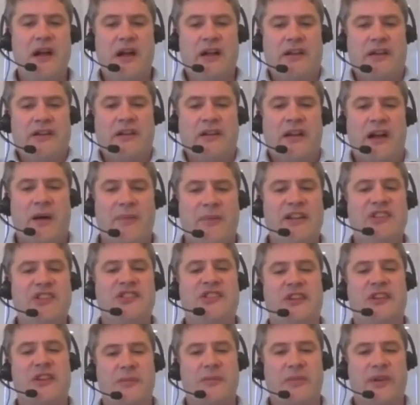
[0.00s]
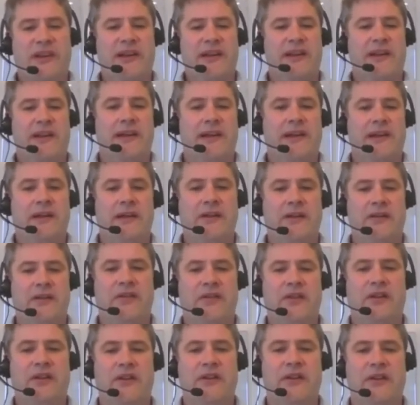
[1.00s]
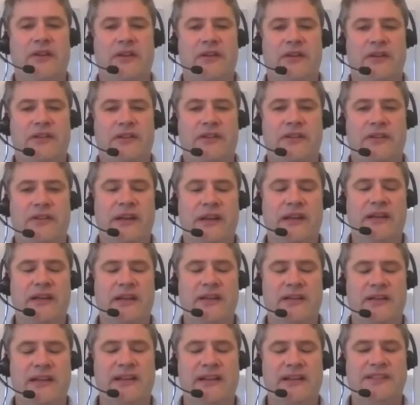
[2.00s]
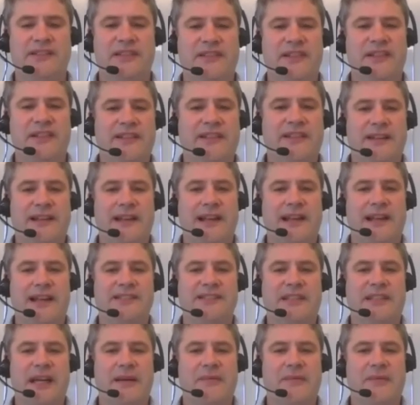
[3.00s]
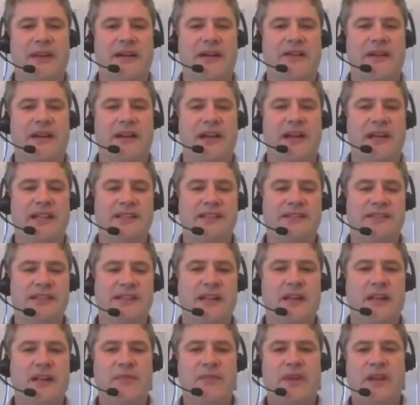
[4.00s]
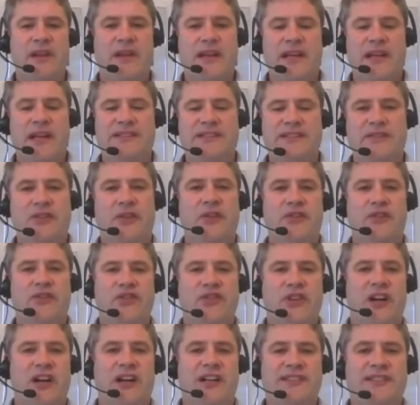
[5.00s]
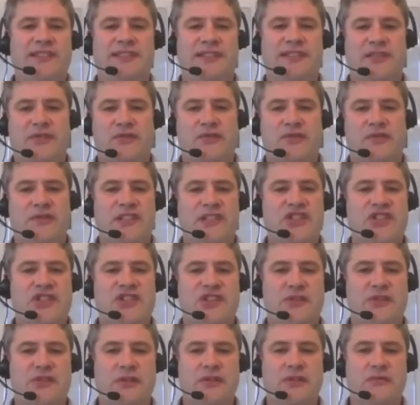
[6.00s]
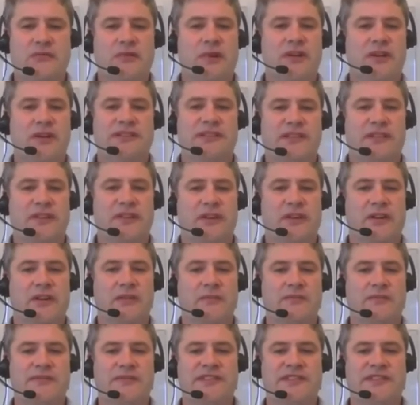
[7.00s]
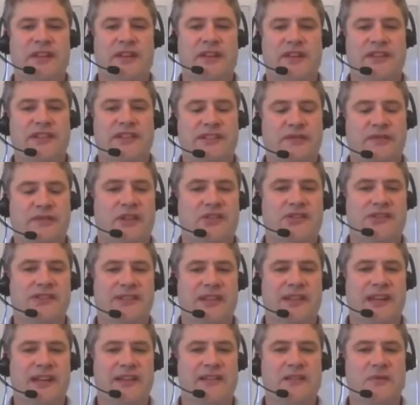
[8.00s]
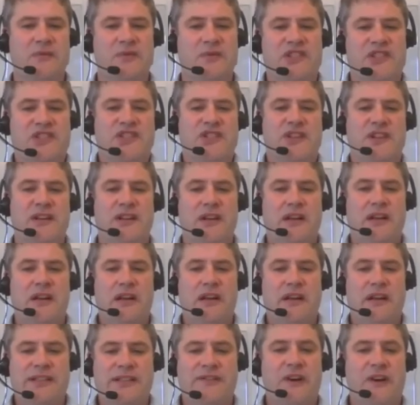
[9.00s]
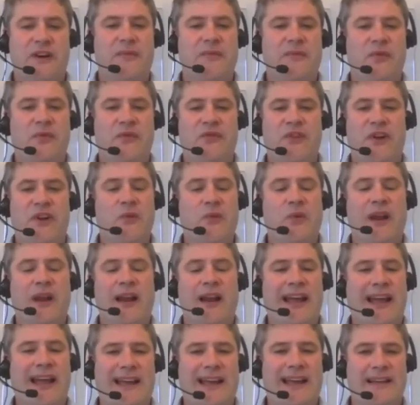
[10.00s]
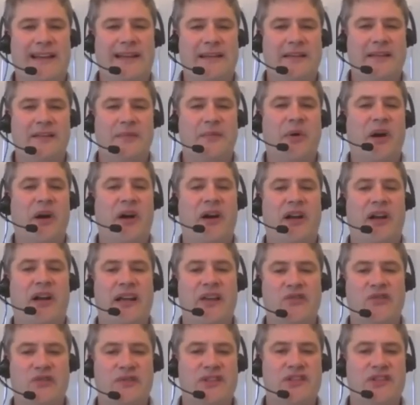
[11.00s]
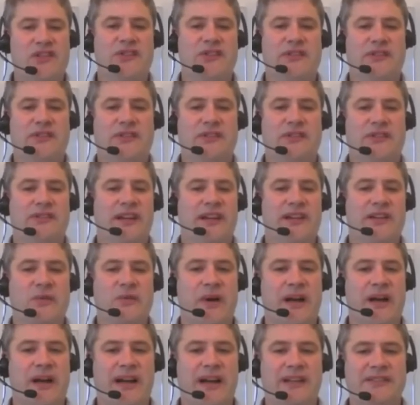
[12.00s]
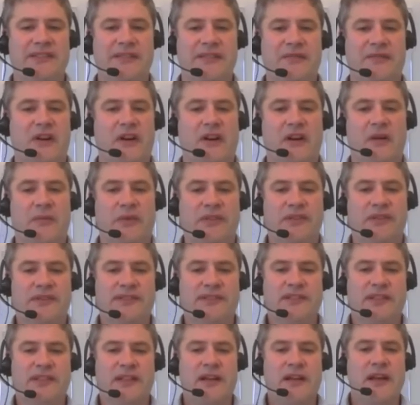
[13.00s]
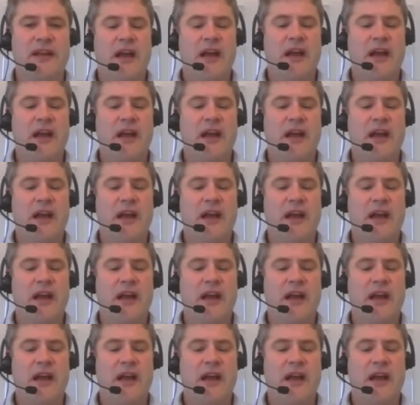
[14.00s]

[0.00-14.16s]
And I mentioned at the beginning that in the in the sort of data landscape nowadays, it's not just the traditional rows and columns and the structured data, which is very very well handled by traditional data warehouse environments.